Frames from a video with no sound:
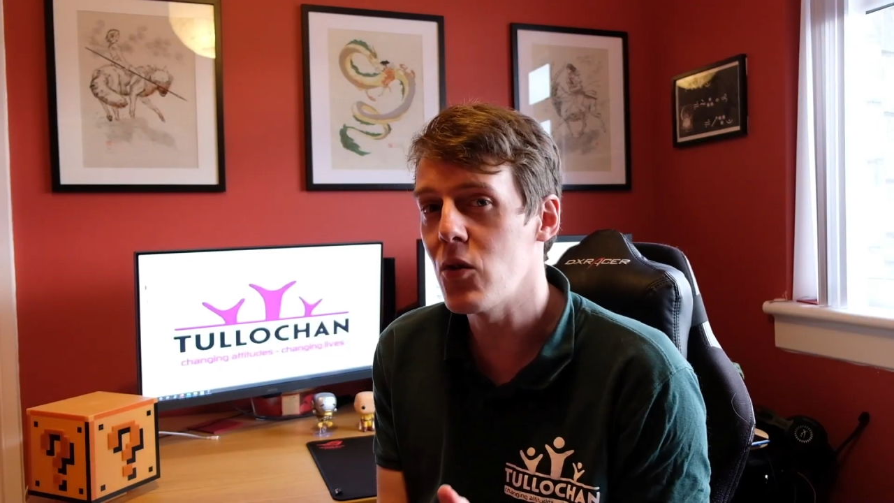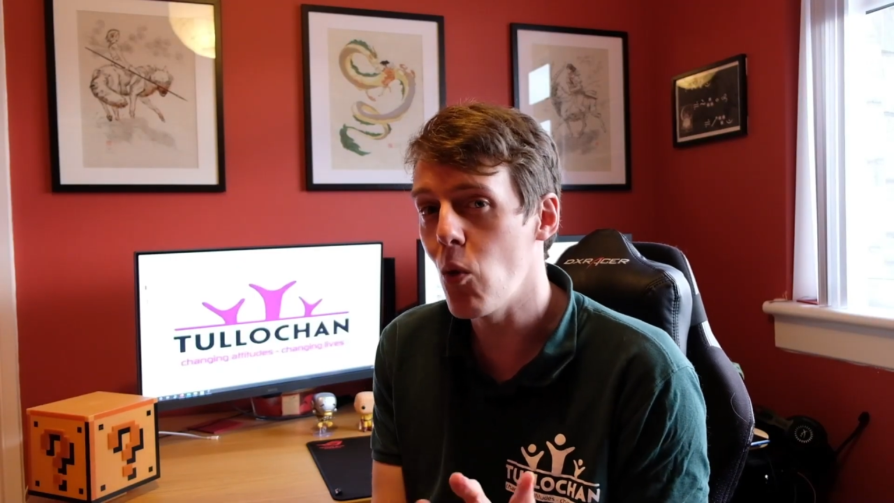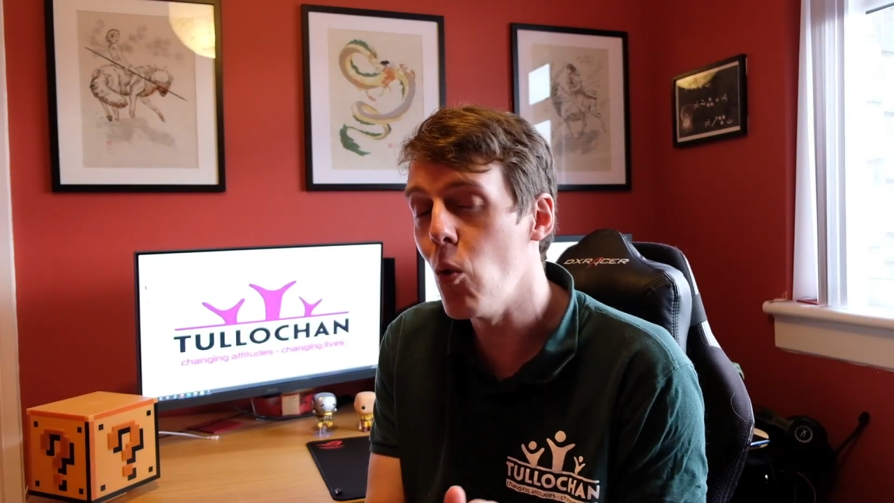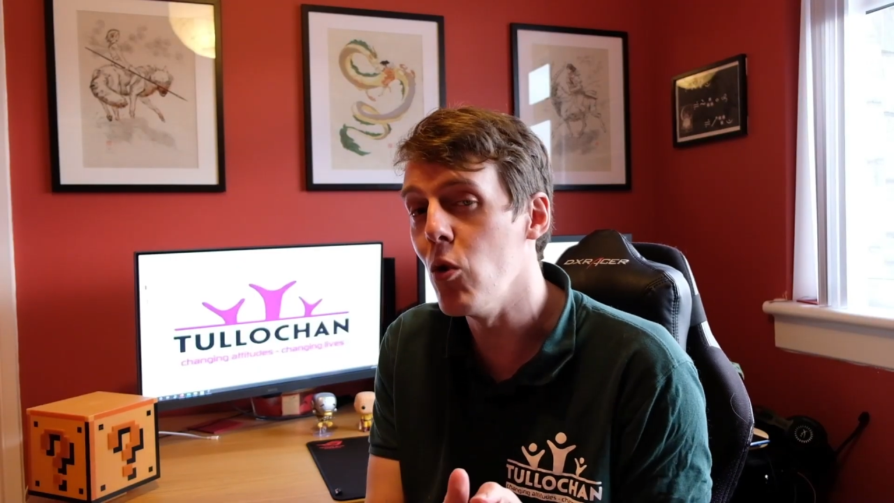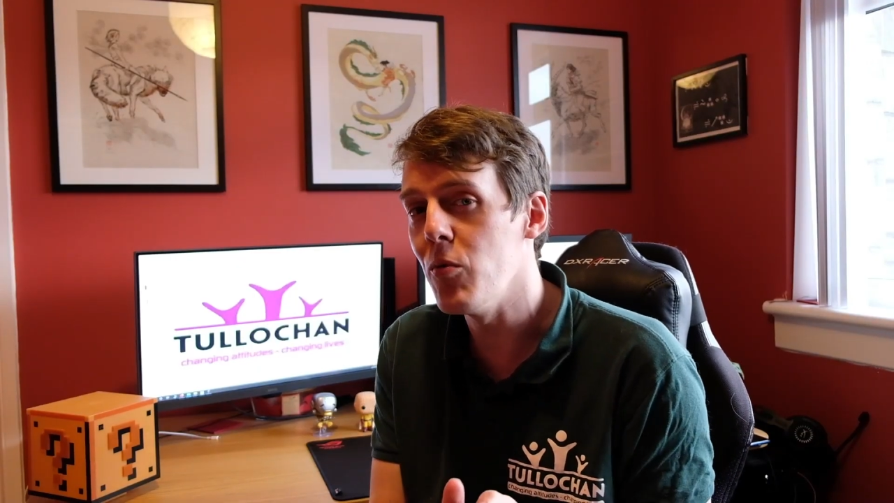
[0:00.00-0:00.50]
your
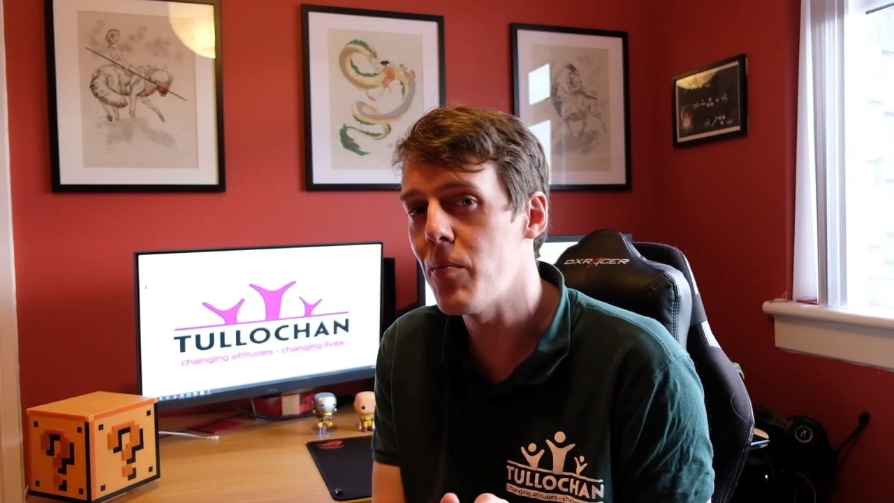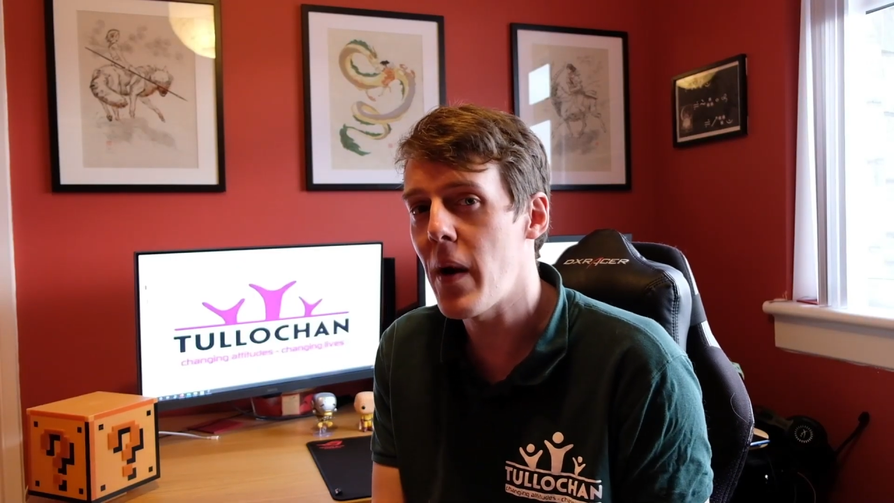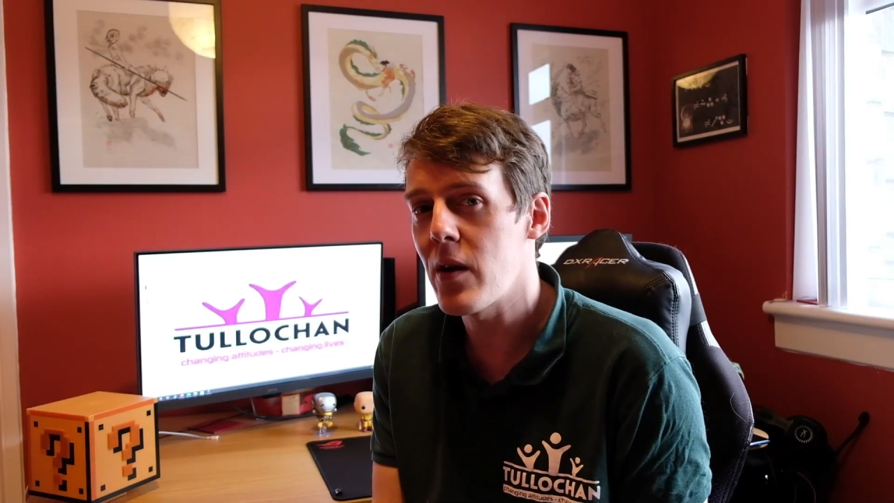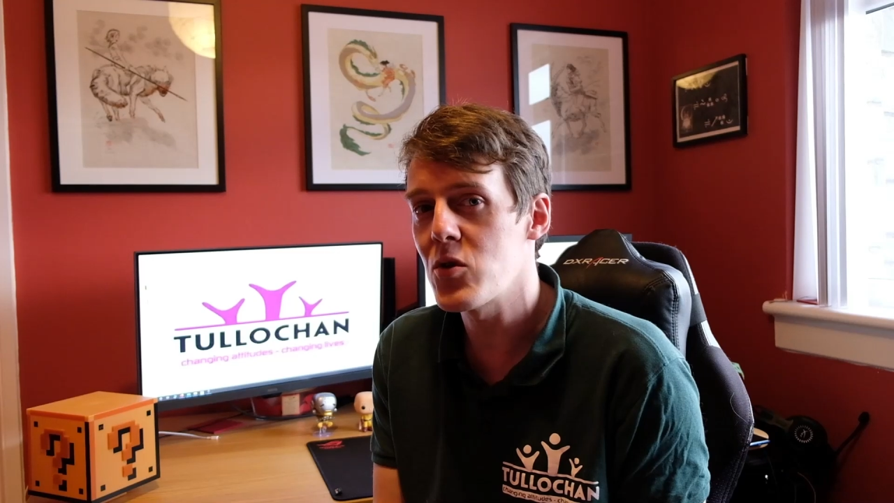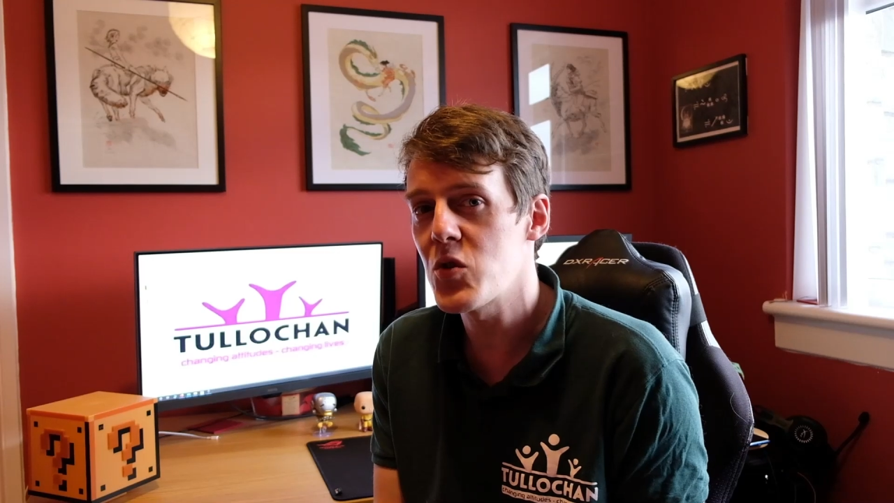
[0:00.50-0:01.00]
own
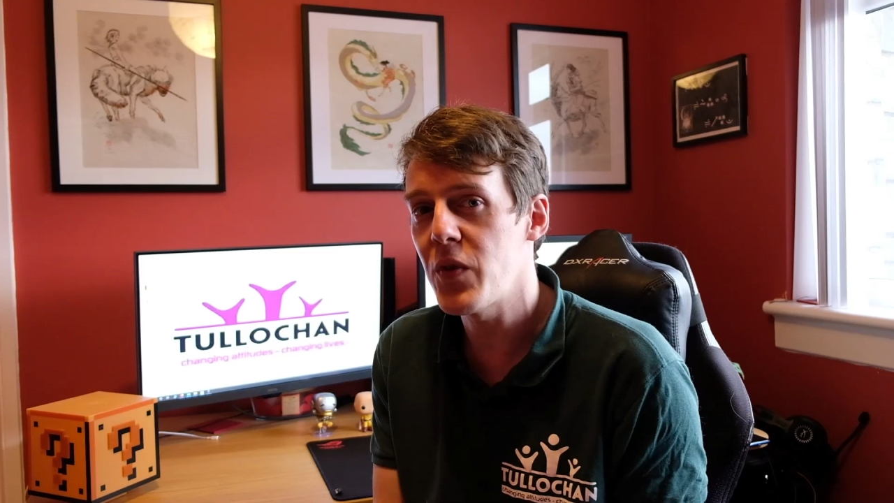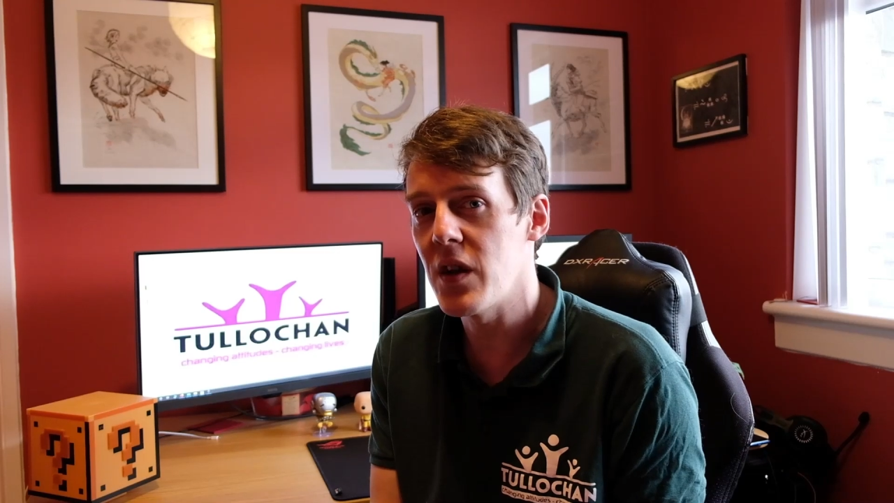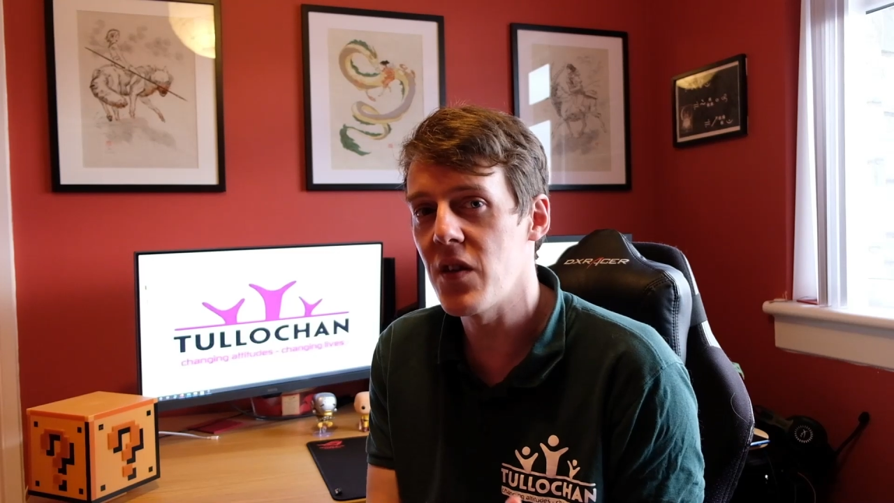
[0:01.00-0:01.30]
biosphere,